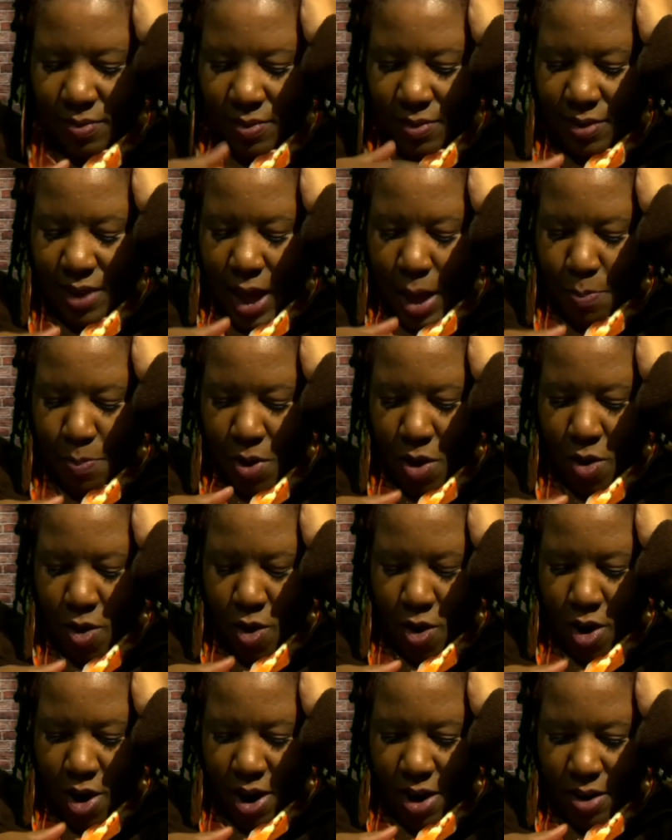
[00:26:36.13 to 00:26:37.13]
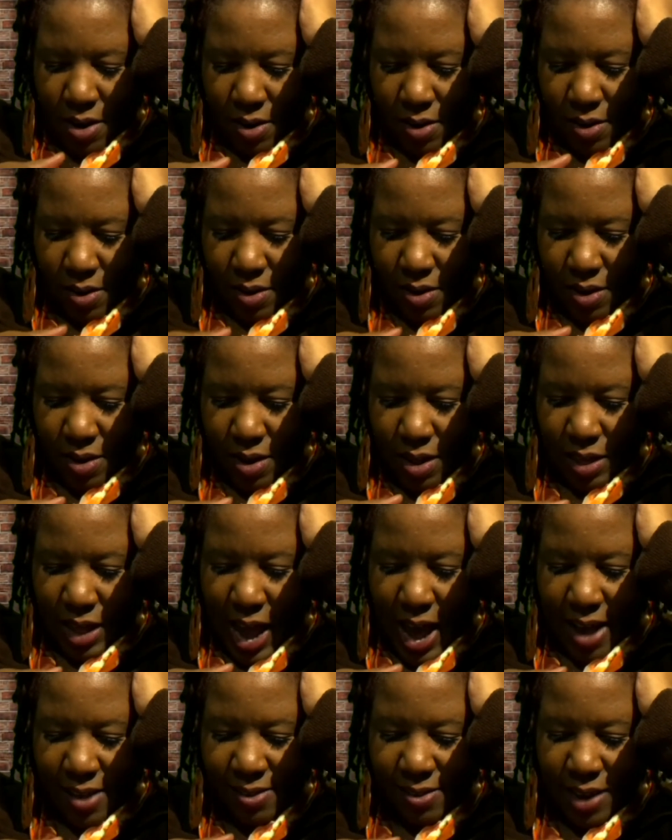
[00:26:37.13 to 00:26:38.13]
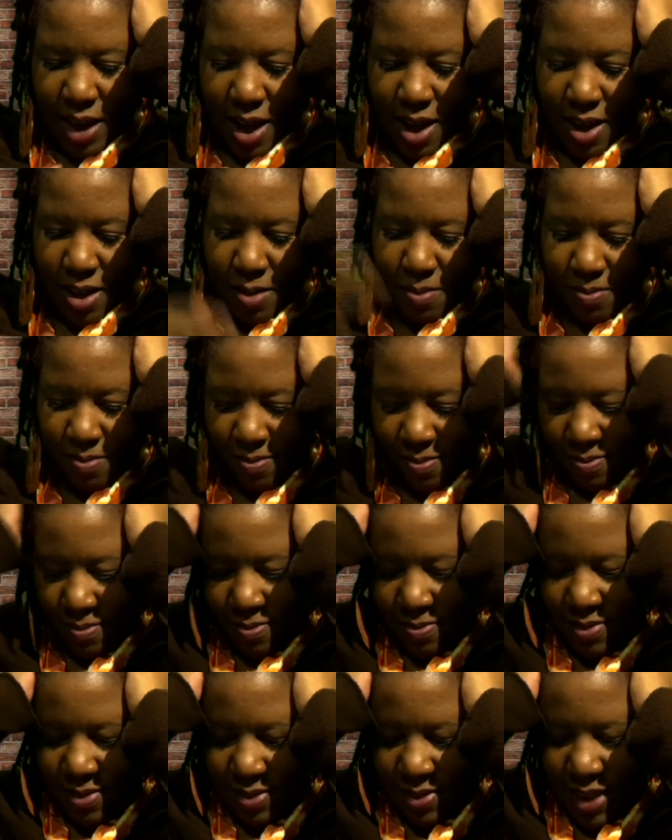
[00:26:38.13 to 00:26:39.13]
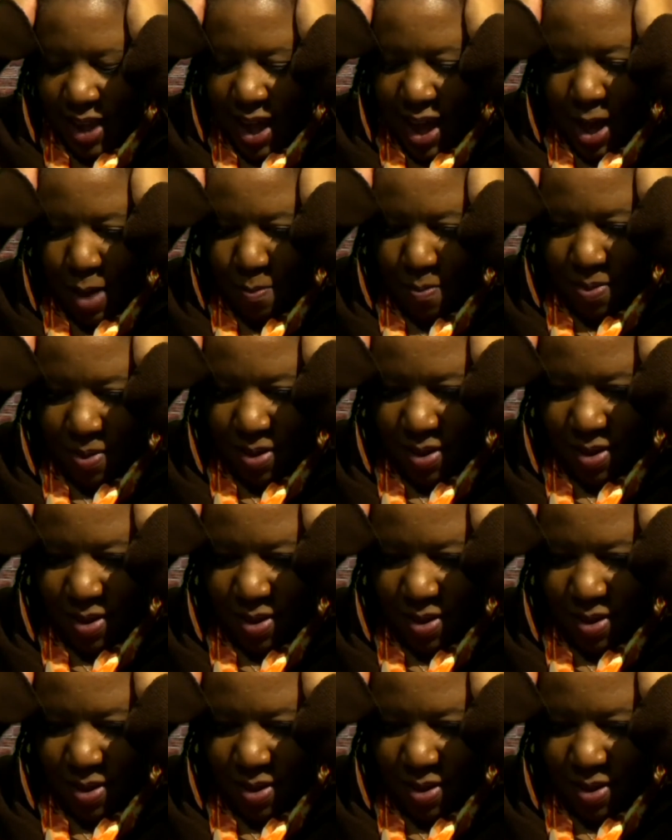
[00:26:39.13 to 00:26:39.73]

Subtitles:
Tap your heart. Last time. Tap.